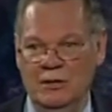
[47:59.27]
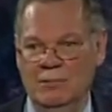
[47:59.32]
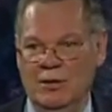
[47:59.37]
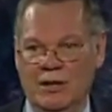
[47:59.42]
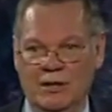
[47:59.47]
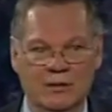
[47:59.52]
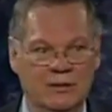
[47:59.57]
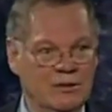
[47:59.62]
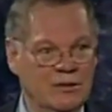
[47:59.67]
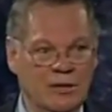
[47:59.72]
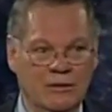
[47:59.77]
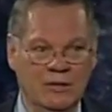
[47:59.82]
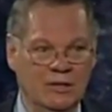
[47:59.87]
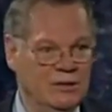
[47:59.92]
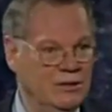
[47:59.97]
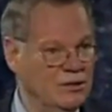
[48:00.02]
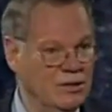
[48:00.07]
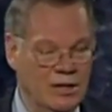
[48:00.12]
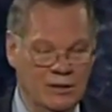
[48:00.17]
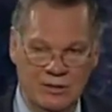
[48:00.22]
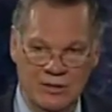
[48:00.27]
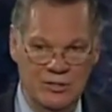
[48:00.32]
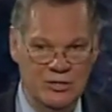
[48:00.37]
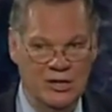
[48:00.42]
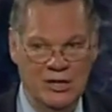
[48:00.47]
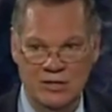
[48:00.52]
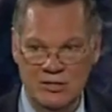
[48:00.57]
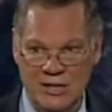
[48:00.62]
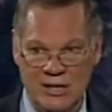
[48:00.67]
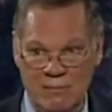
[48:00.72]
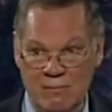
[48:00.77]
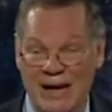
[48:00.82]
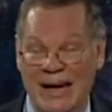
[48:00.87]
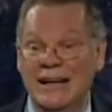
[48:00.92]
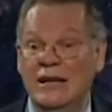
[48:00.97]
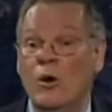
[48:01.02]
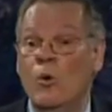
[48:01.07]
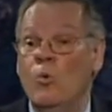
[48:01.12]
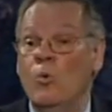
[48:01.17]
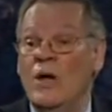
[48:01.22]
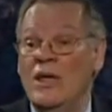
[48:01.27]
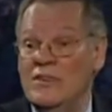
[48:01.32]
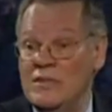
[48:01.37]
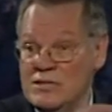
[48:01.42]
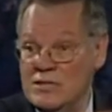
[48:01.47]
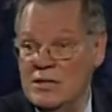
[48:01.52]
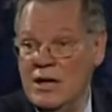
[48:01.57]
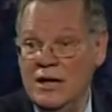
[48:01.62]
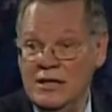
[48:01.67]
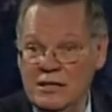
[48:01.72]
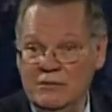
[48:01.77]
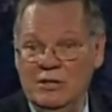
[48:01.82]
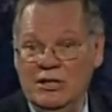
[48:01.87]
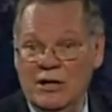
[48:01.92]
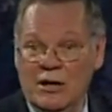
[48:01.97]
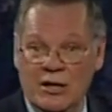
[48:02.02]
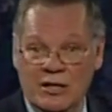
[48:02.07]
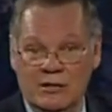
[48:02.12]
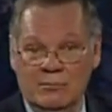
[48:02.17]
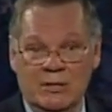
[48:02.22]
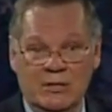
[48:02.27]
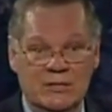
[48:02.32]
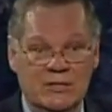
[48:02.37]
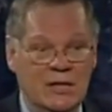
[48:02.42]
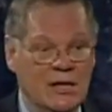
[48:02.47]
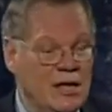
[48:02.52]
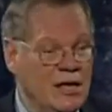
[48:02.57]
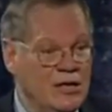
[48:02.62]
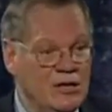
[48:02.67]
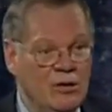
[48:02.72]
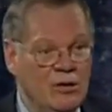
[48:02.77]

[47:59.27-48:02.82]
You're not going to change that mind with scientific arguments. The only thing